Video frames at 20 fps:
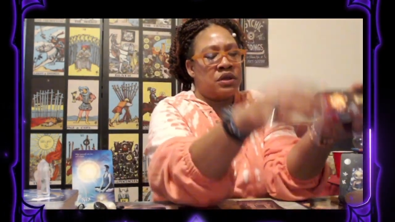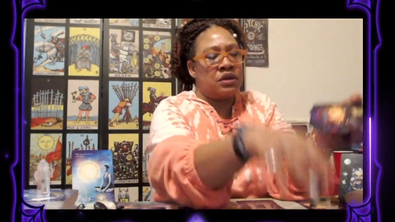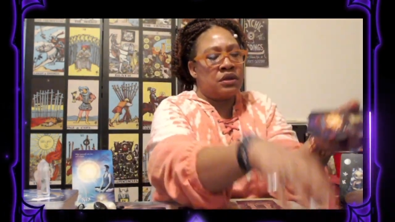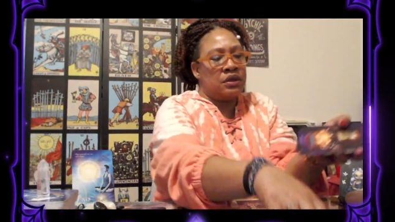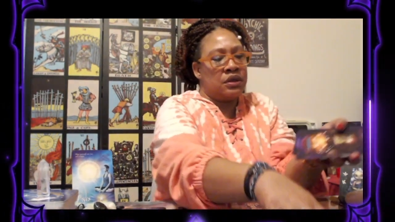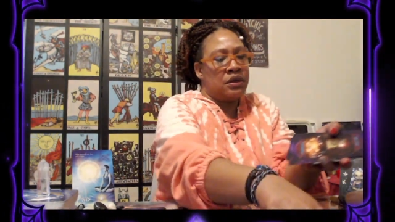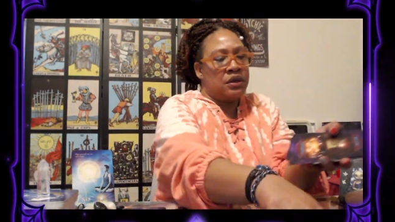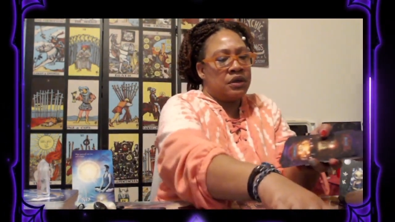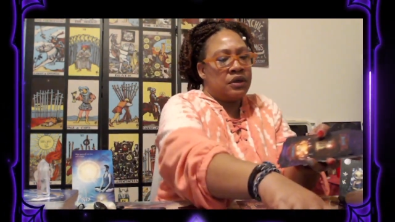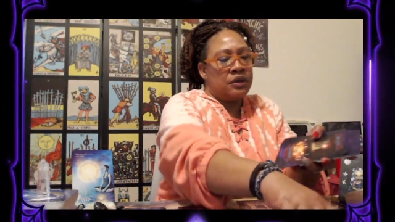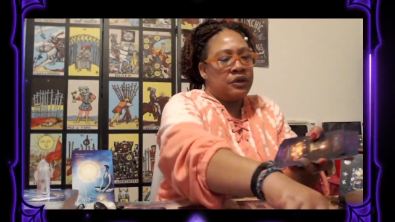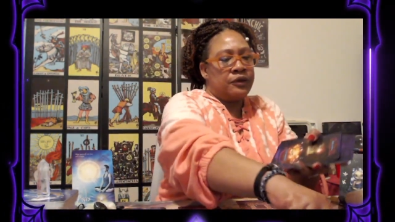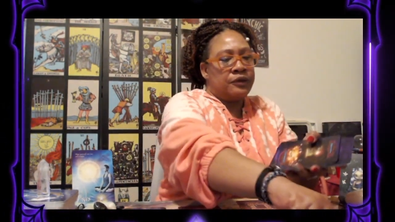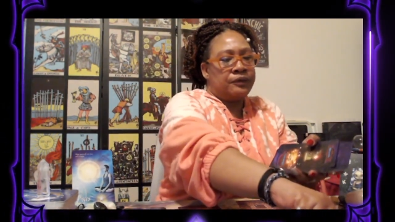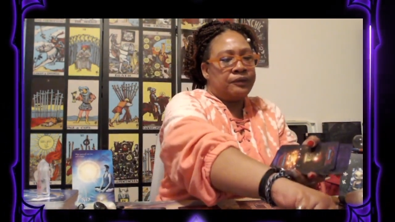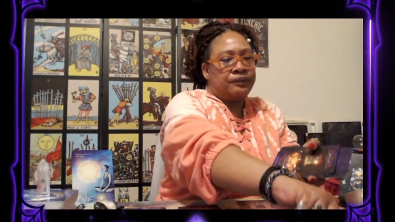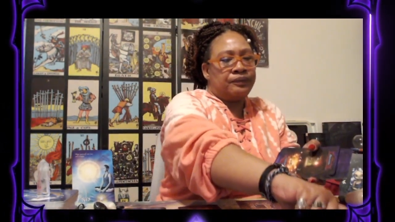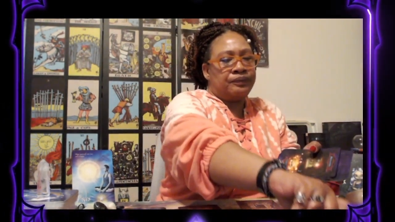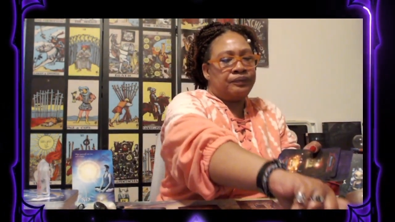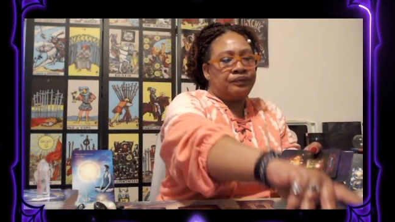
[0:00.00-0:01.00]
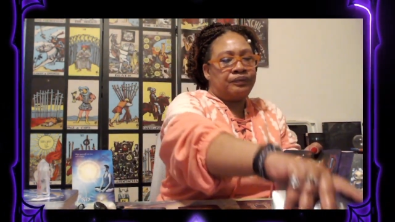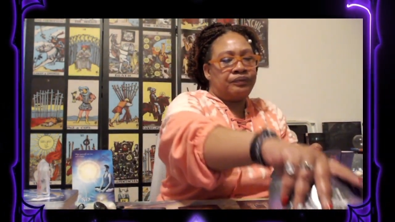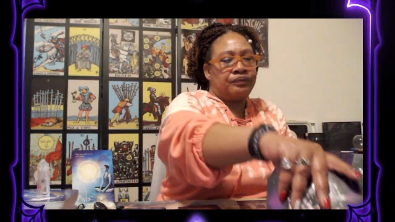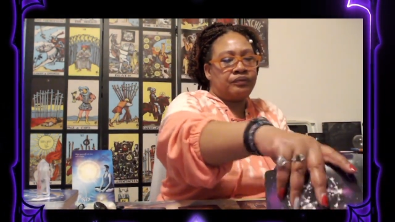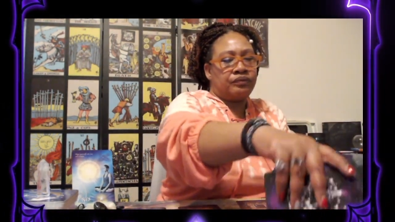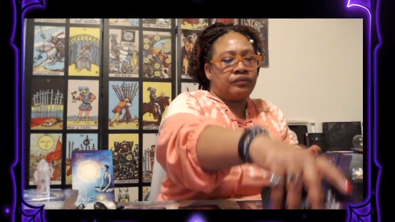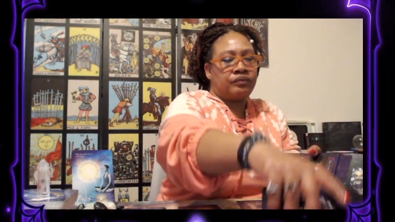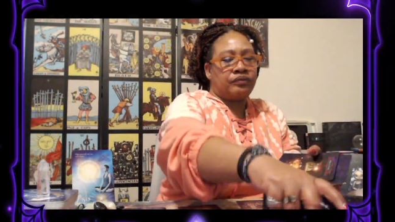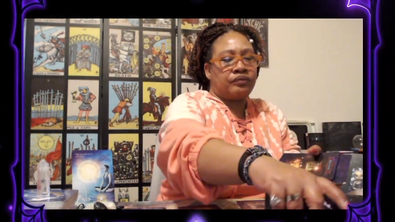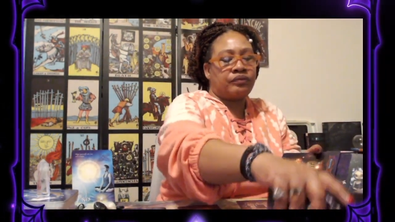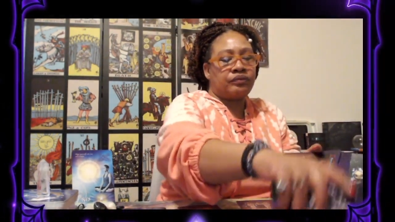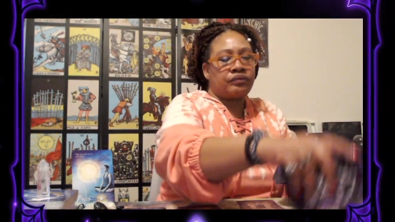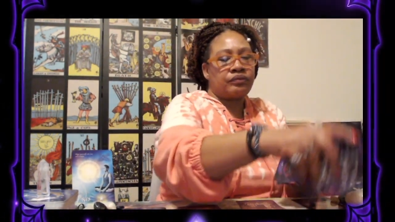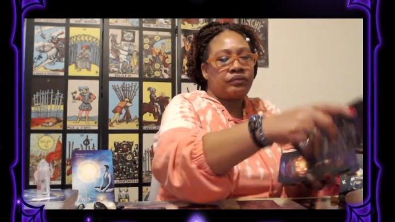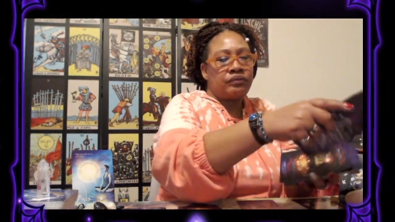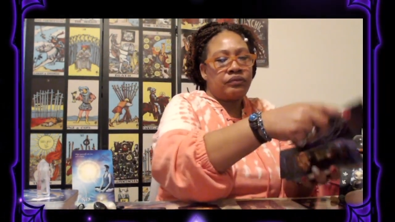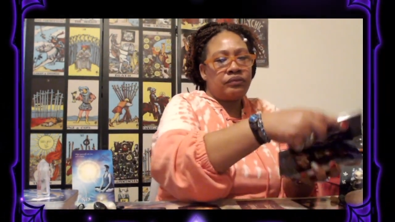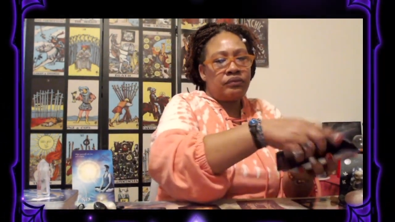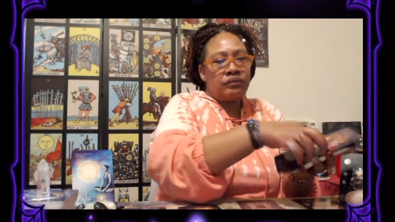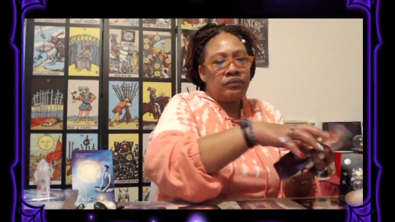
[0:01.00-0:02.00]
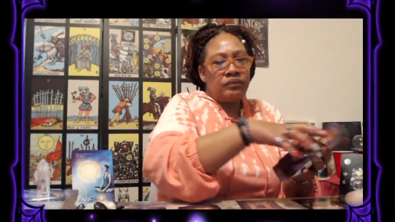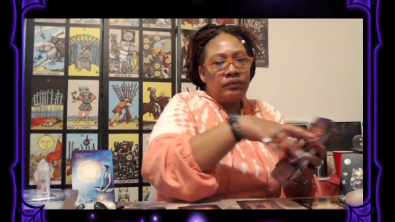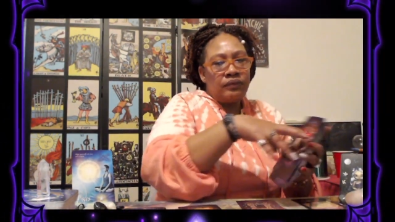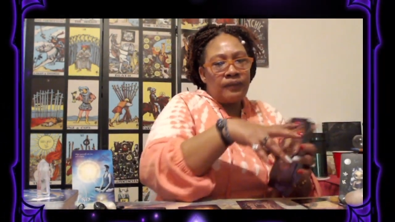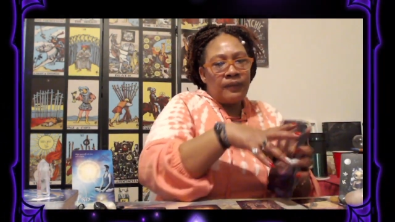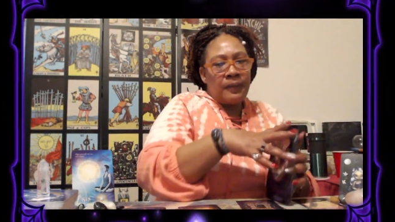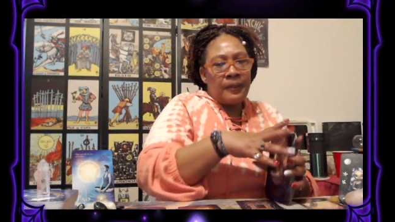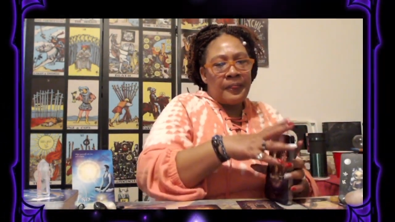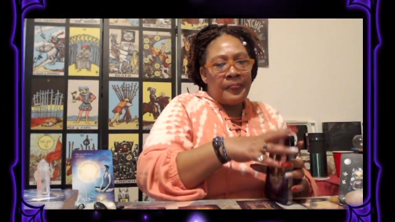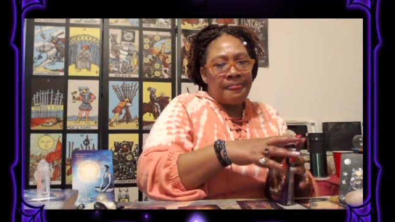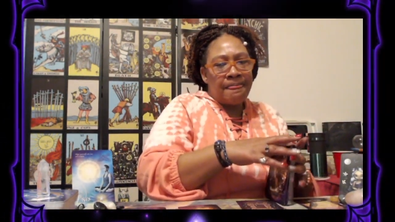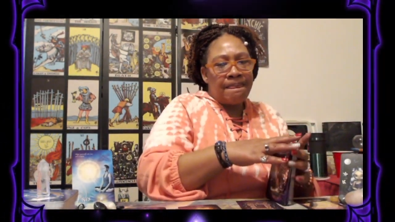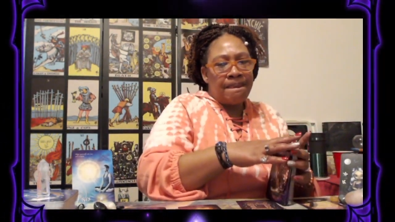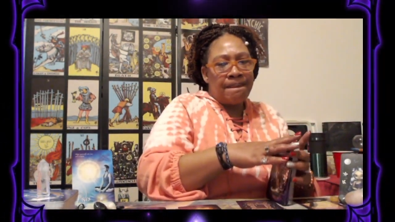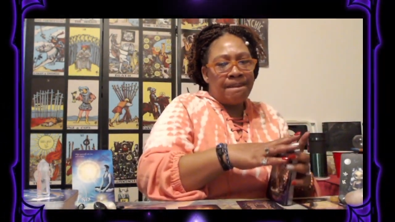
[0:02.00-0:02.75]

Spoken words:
Nobody speaks.